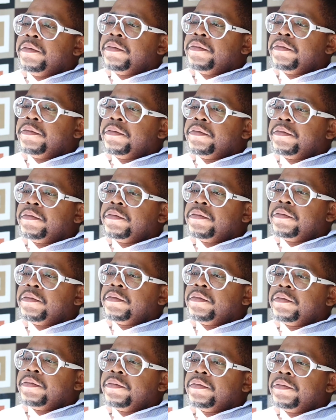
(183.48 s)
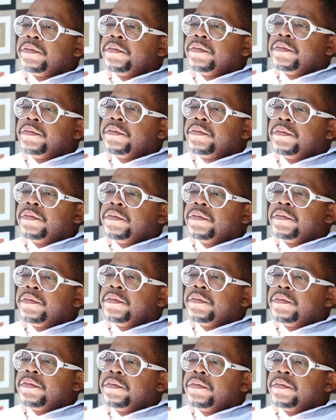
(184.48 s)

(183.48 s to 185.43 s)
No one is speaking in this clip.